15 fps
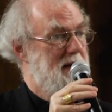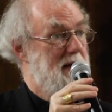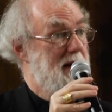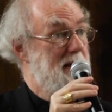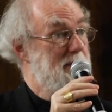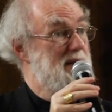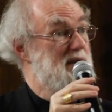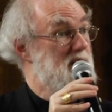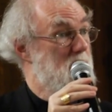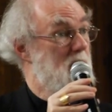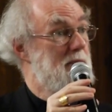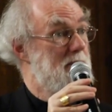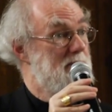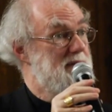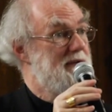can be
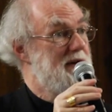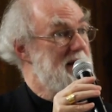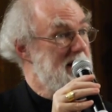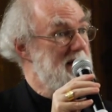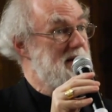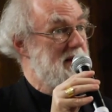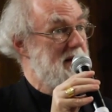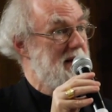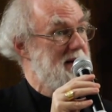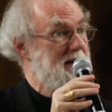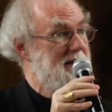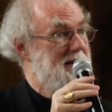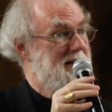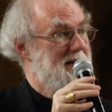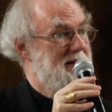swamped very easily
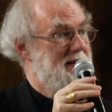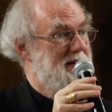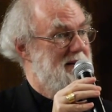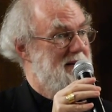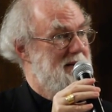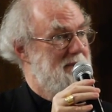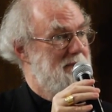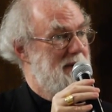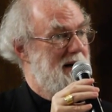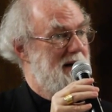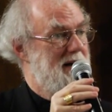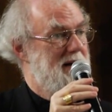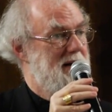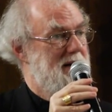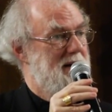
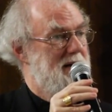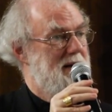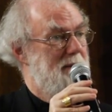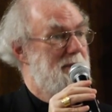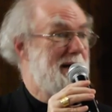by a